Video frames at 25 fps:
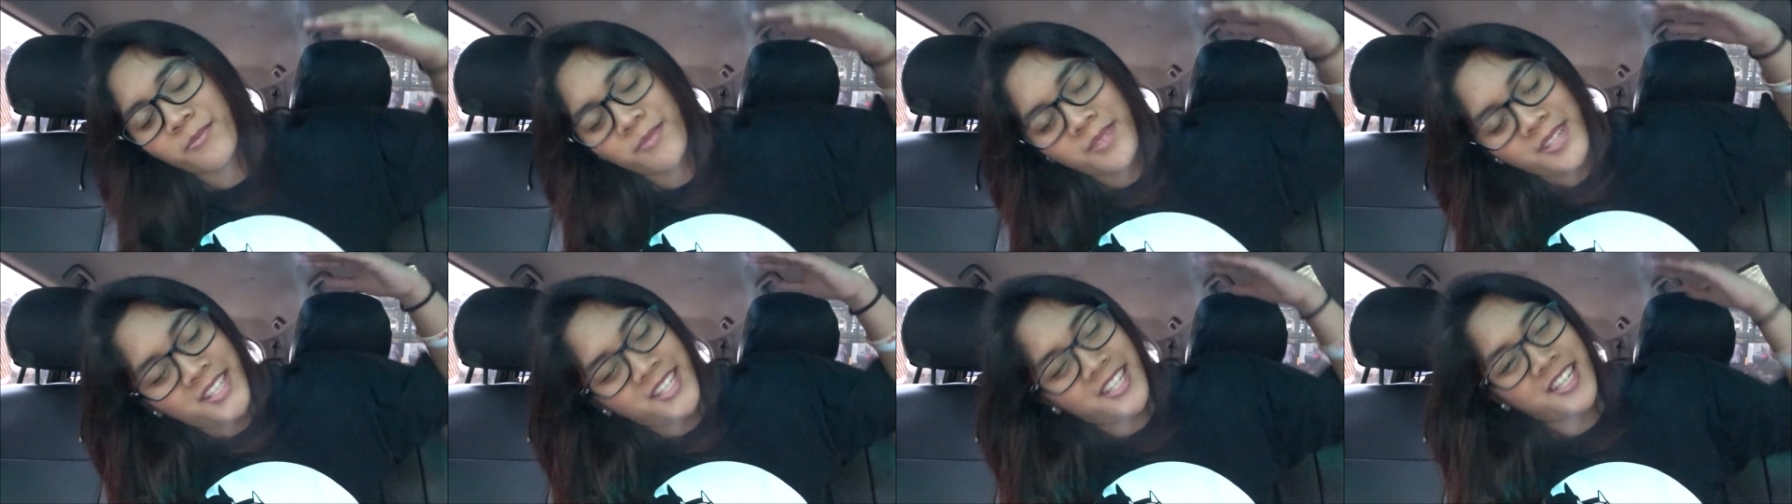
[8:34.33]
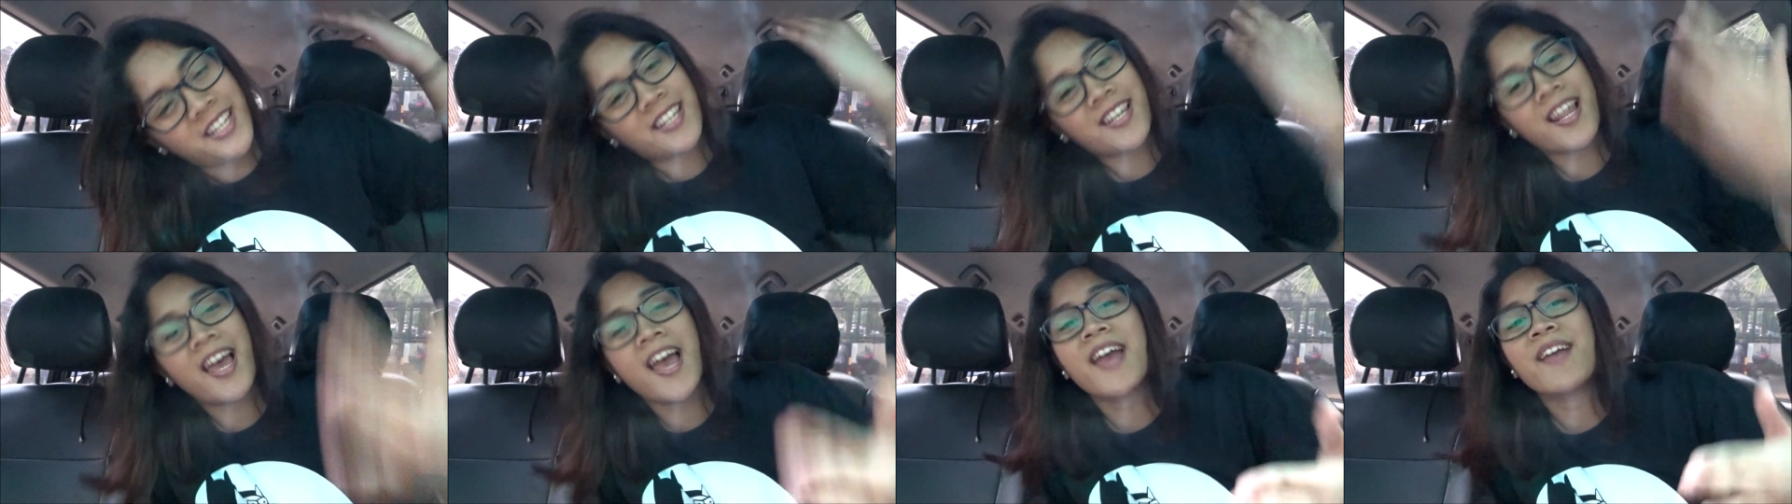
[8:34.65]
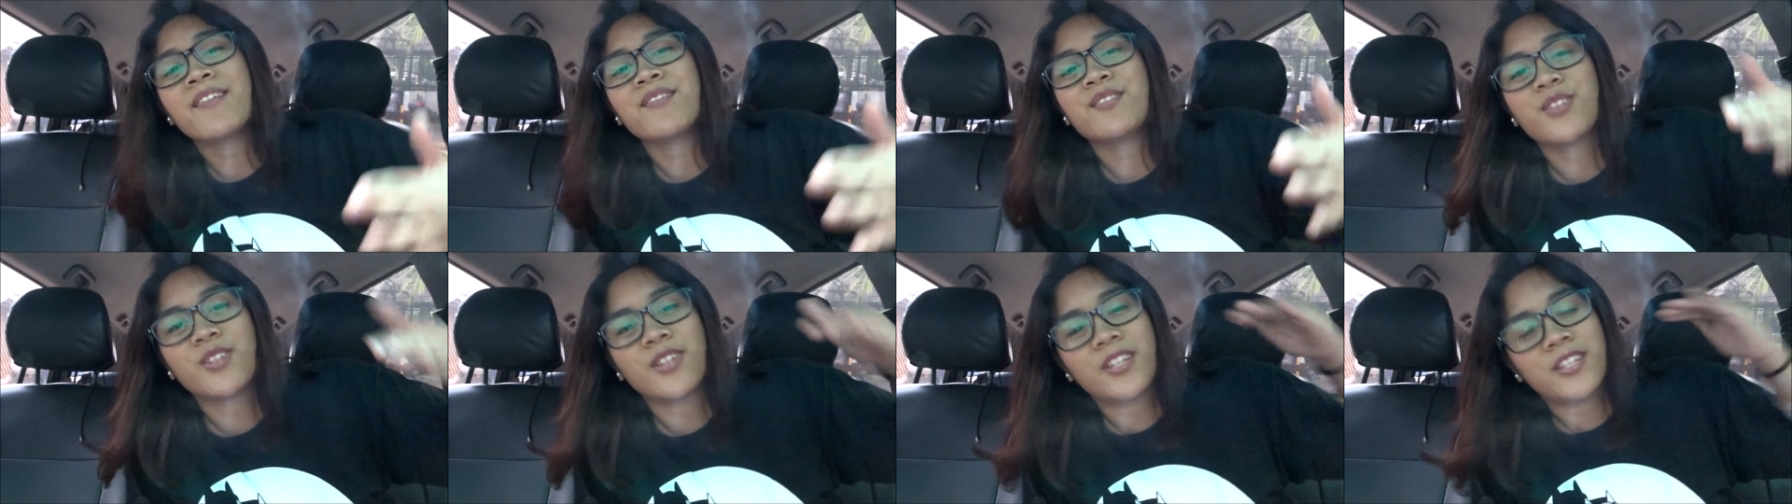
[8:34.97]
media
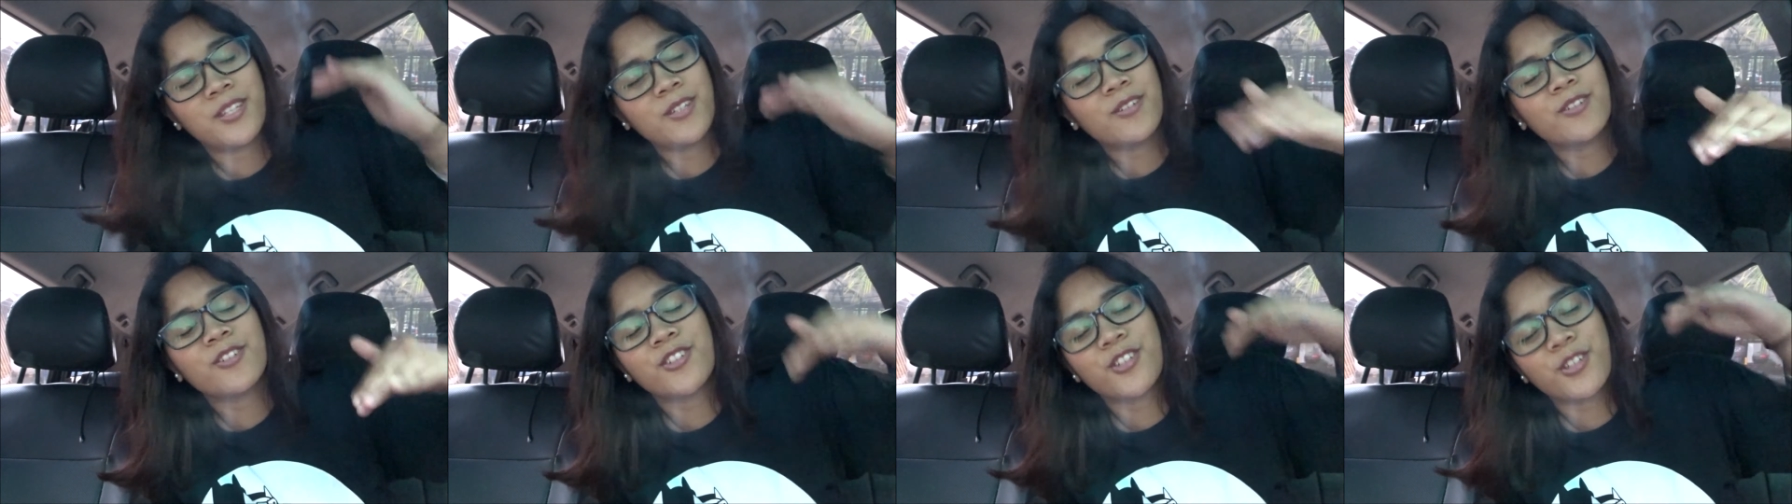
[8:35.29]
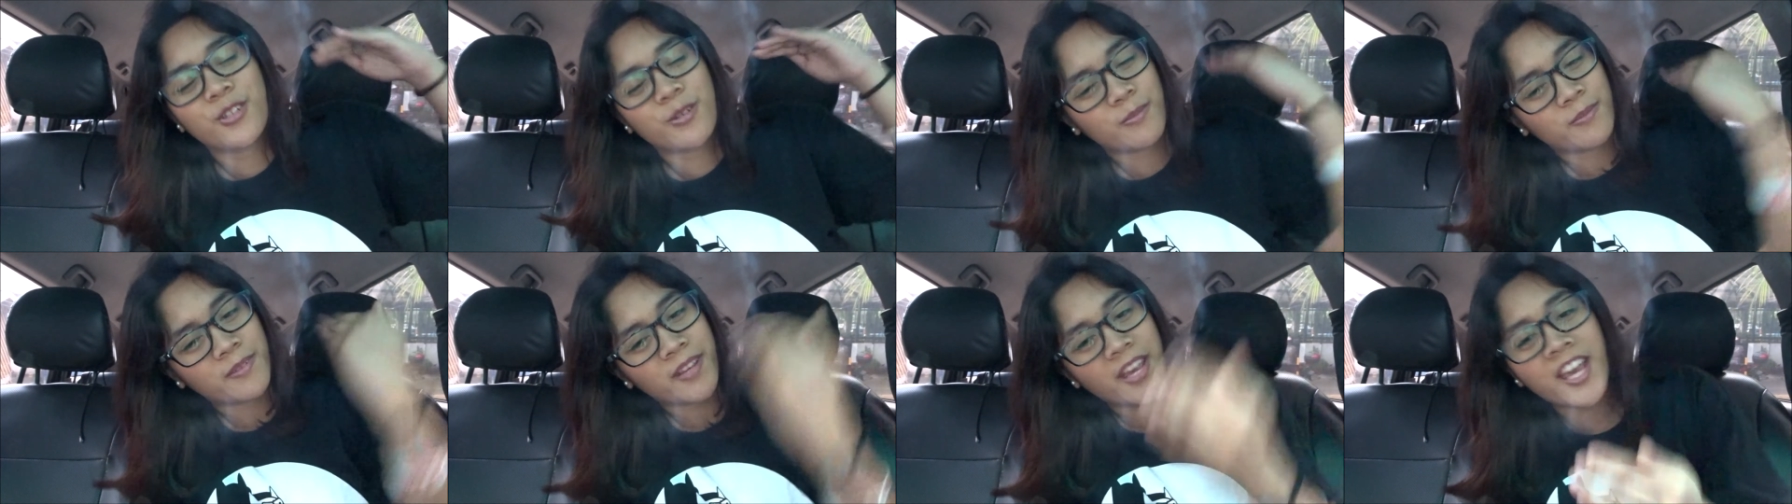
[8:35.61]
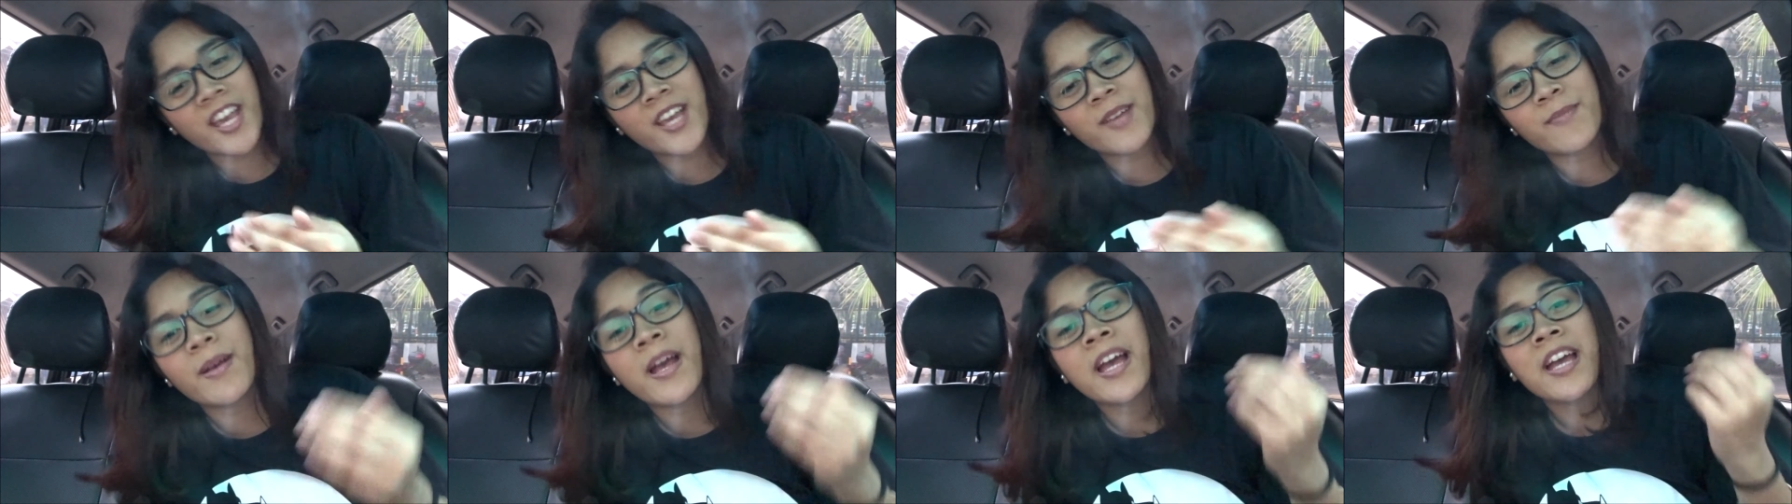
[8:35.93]
live, to the YouTube
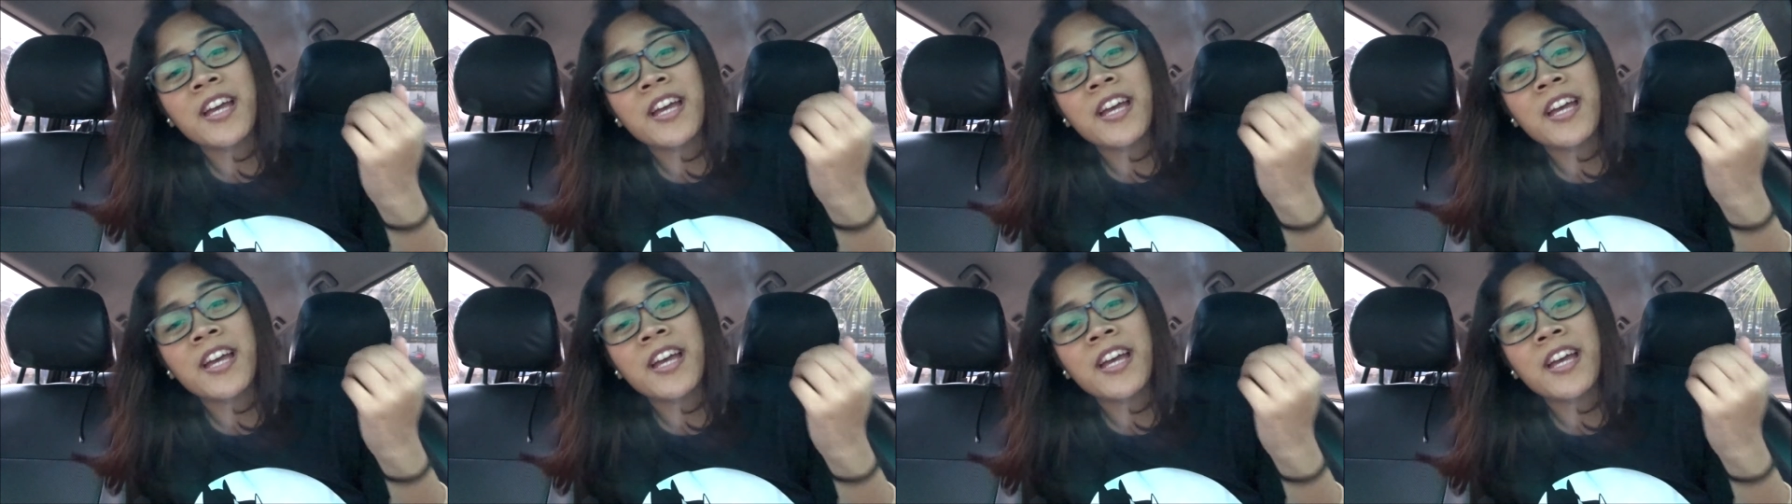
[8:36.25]
game.